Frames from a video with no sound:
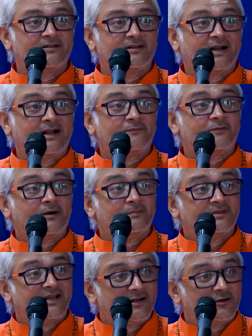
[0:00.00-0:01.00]
And from
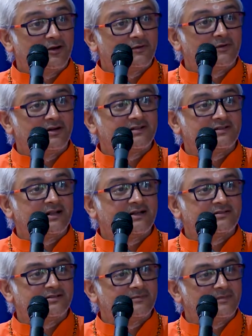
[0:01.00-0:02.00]
then onwards, that
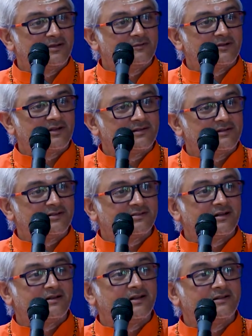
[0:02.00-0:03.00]
Chinmaya Yuva Kendra,
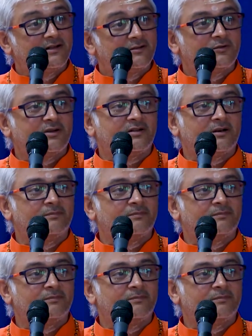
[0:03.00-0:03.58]
Chennai, they took it up.